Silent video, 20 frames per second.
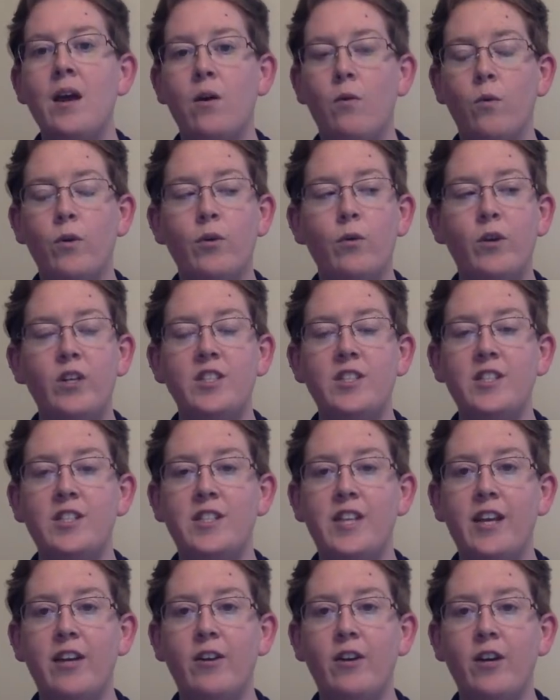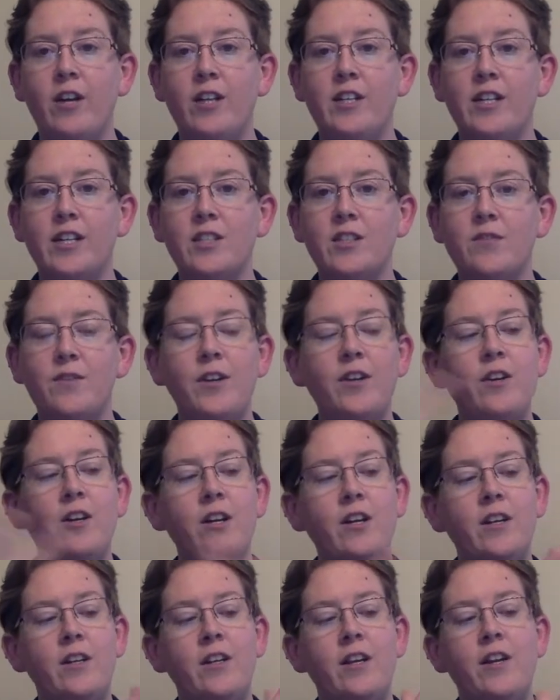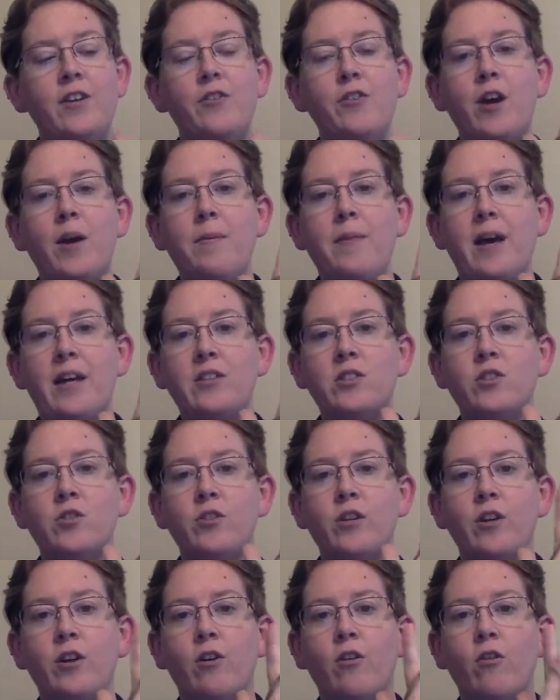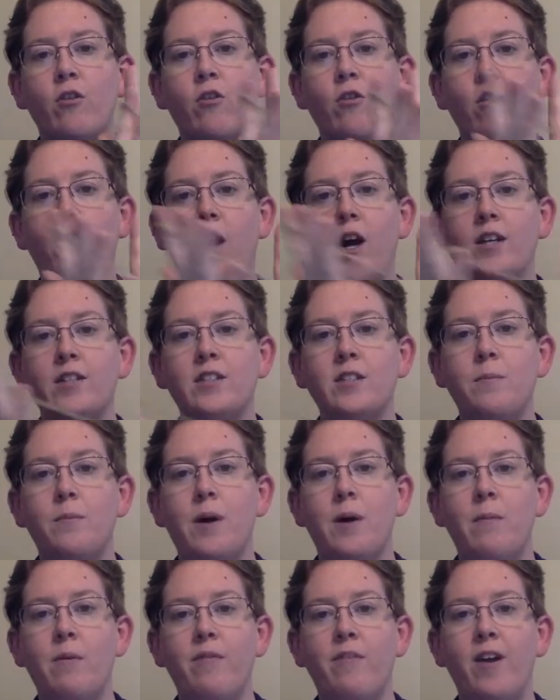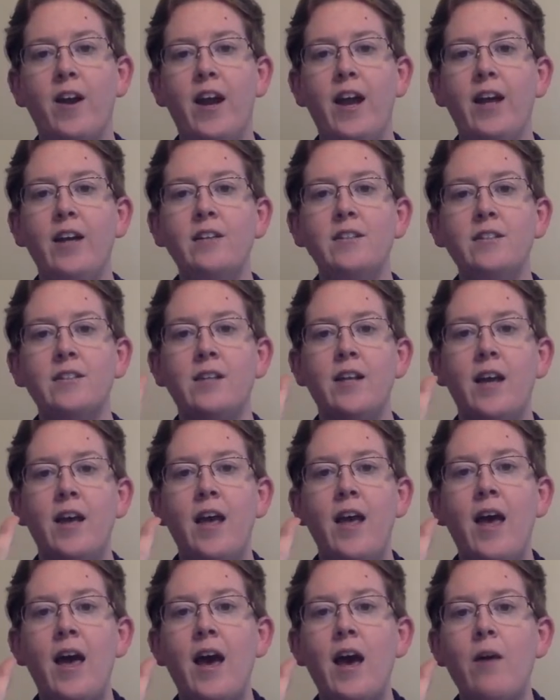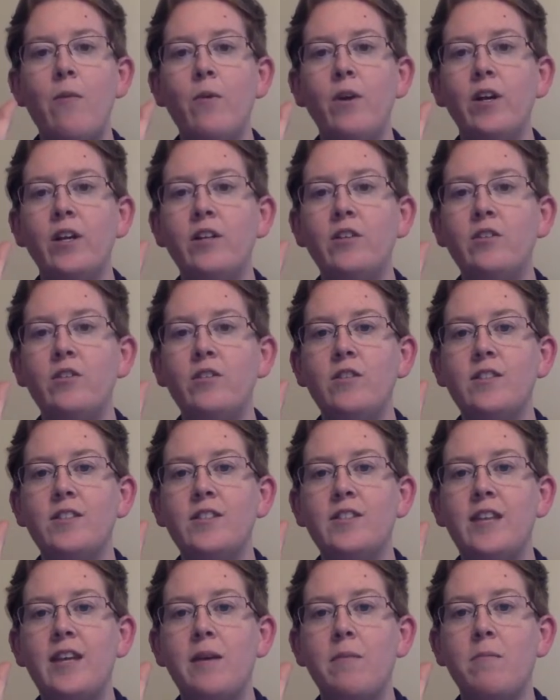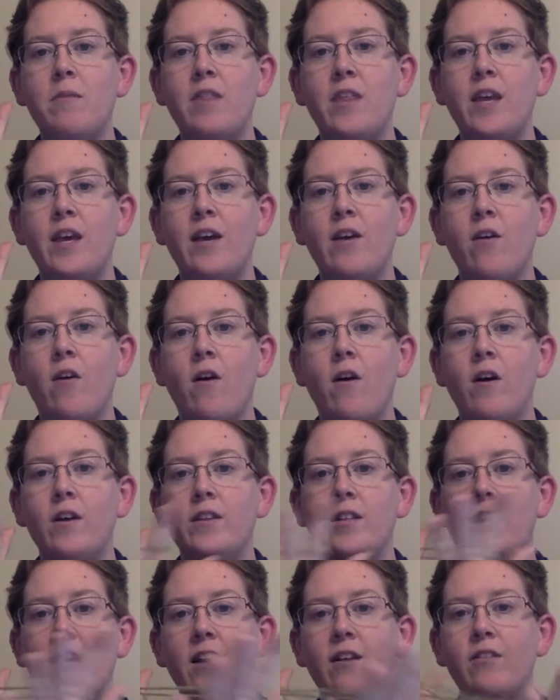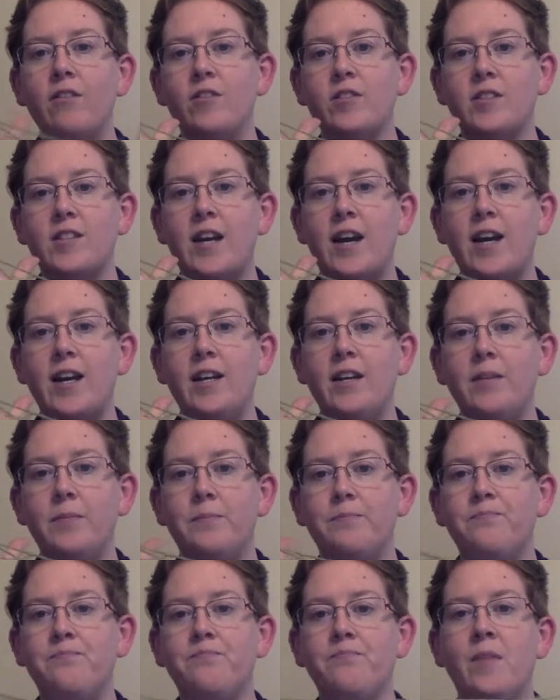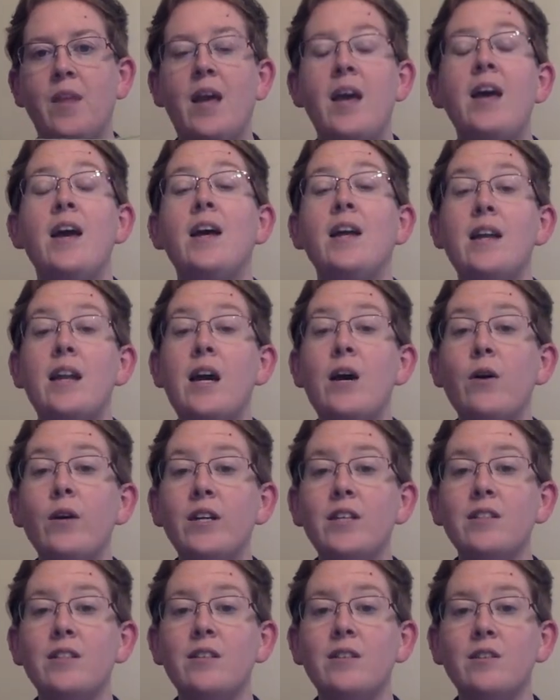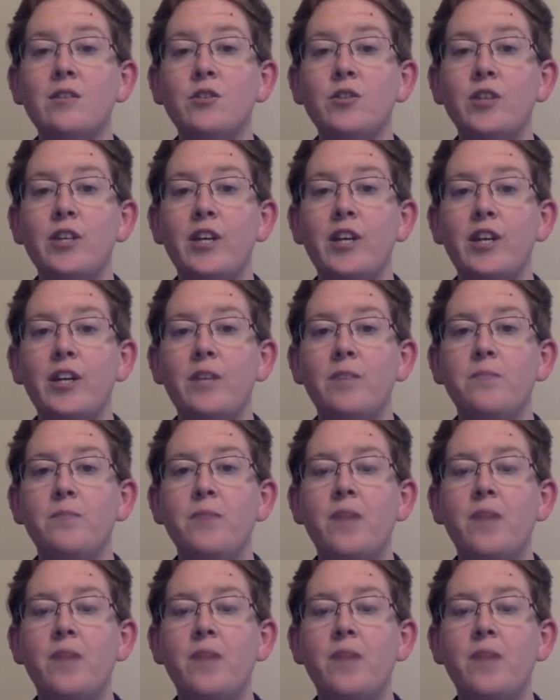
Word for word: We're going to take our index finger and grab that string across the palm of our hand and we're gonna do the same thing on the other side. Now it gets a little trickier.